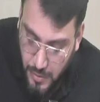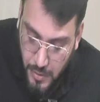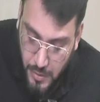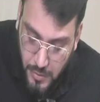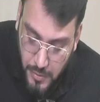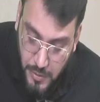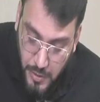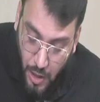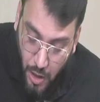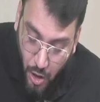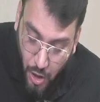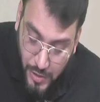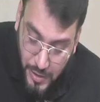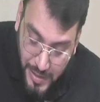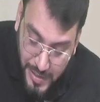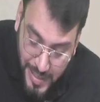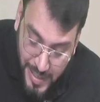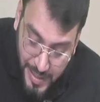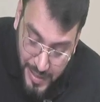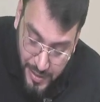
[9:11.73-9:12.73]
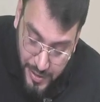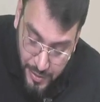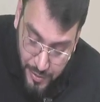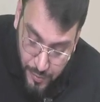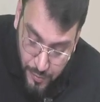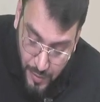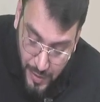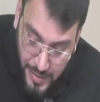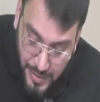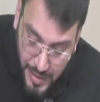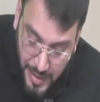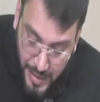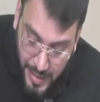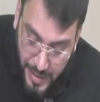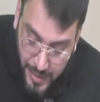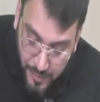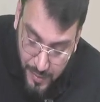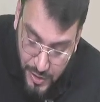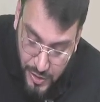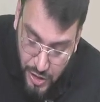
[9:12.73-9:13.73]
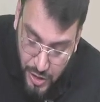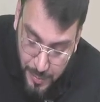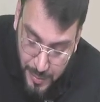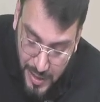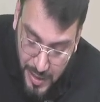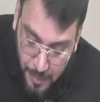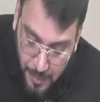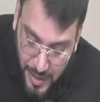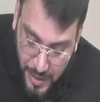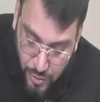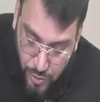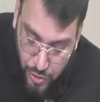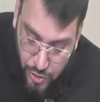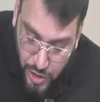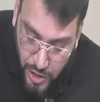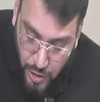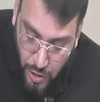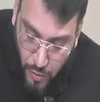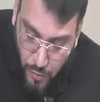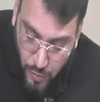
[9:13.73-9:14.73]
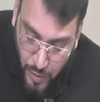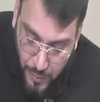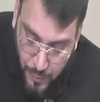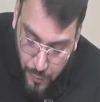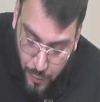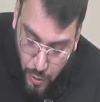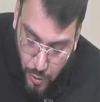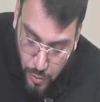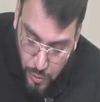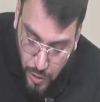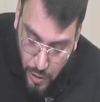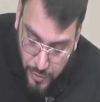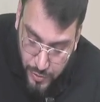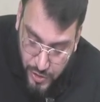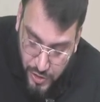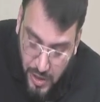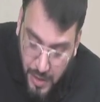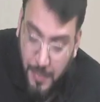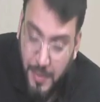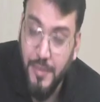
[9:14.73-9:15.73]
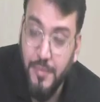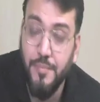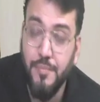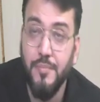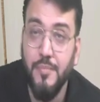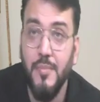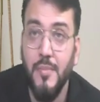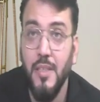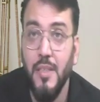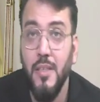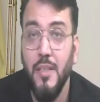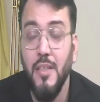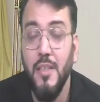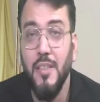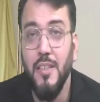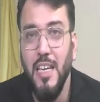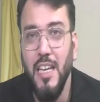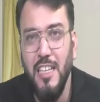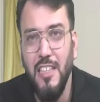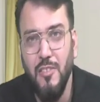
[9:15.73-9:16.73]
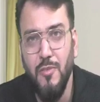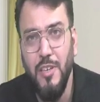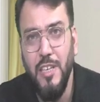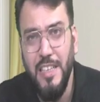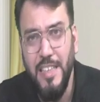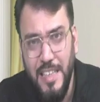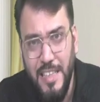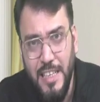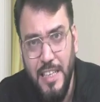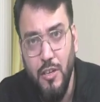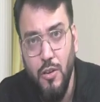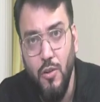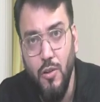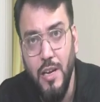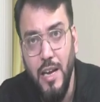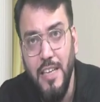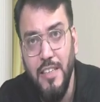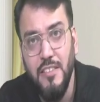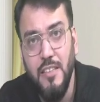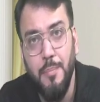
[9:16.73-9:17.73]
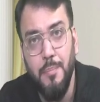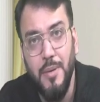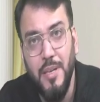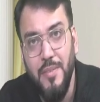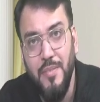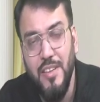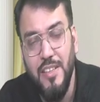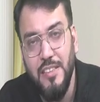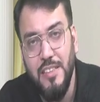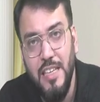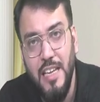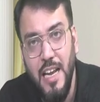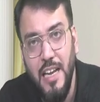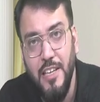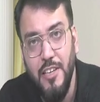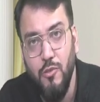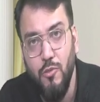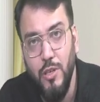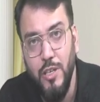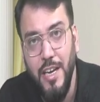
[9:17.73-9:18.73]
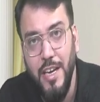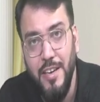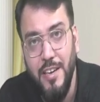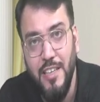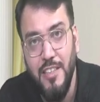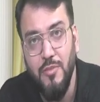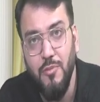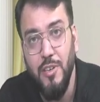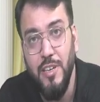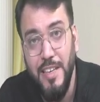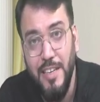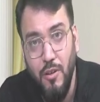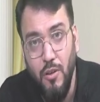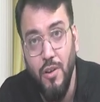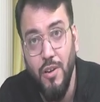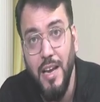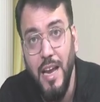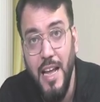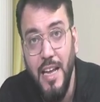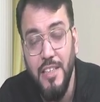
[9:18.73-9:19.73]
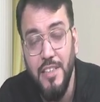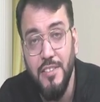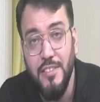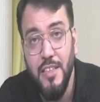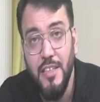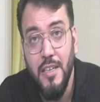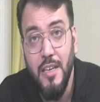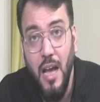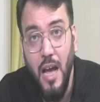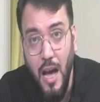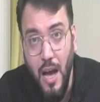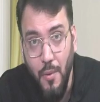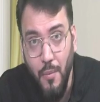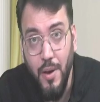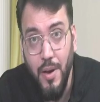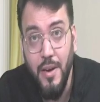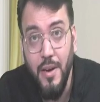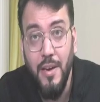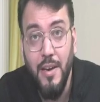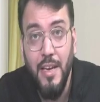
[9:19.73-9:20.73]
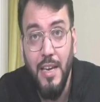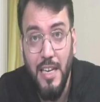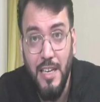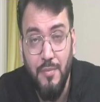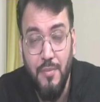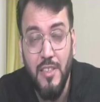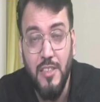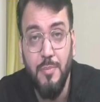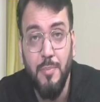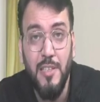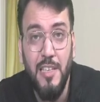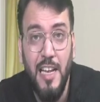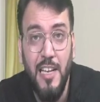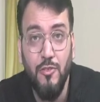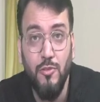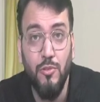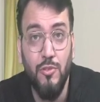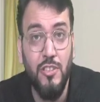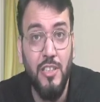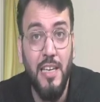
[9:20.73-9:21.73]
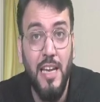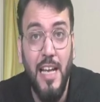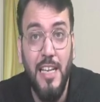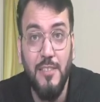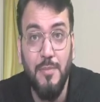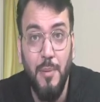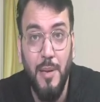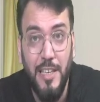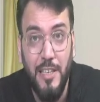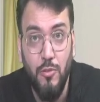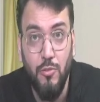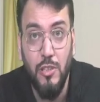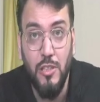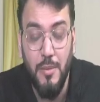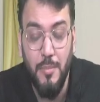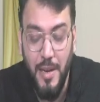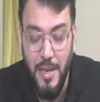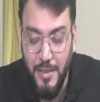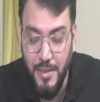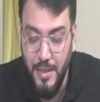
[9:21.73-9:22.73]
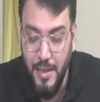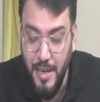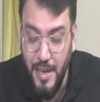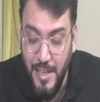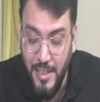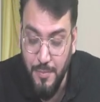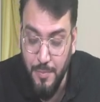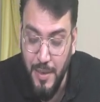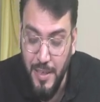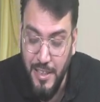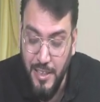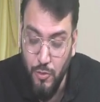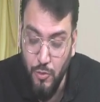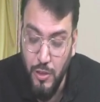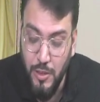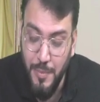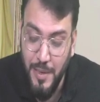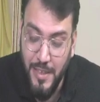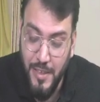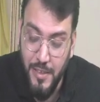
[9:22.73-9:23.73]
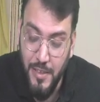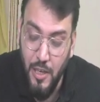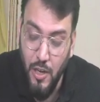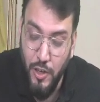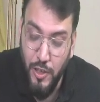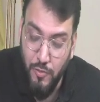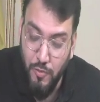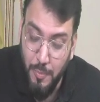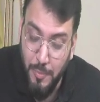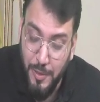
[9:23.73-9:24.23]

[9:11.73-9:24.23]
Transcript: Now on the date when the investee become associate on 1/4/2007, can we de-recognize the previously held equity interest? We recognize our investment associate as per equity method, and as per equity method now it will be